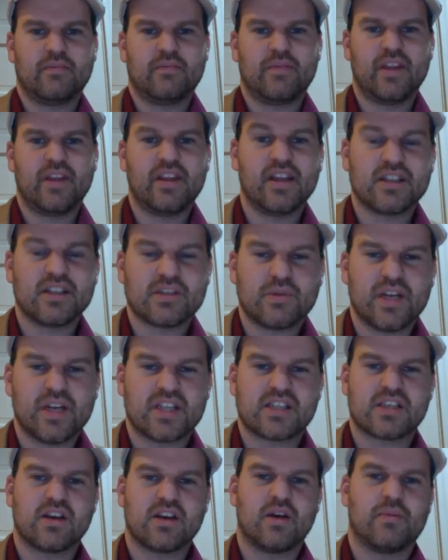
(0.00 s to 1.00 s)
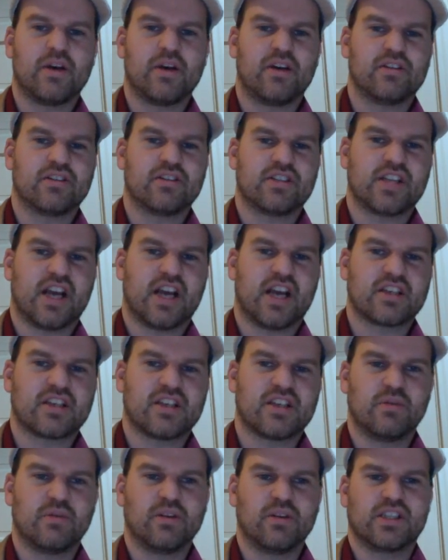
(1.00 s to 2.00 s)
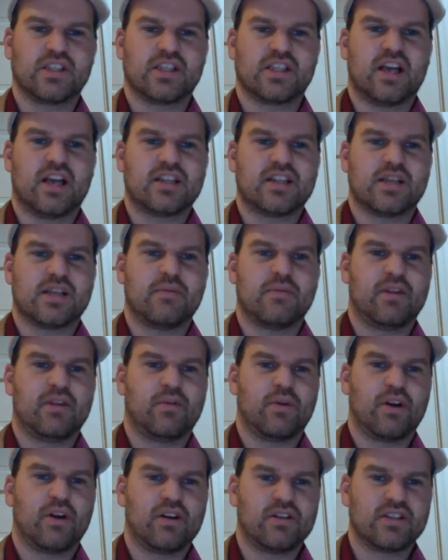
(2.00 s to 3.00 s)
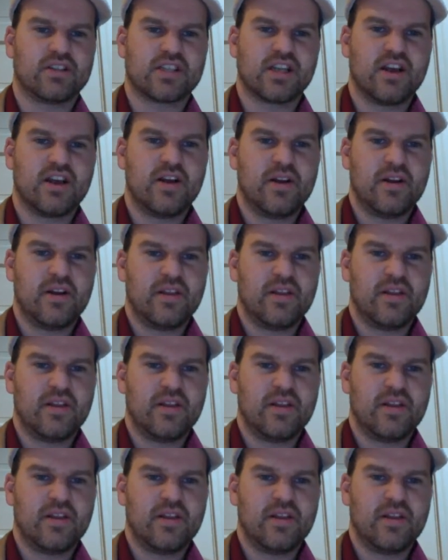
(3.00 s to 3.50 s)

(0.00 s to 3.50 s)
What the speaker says: In this week's Skill Builder section, we'll discuss some of the words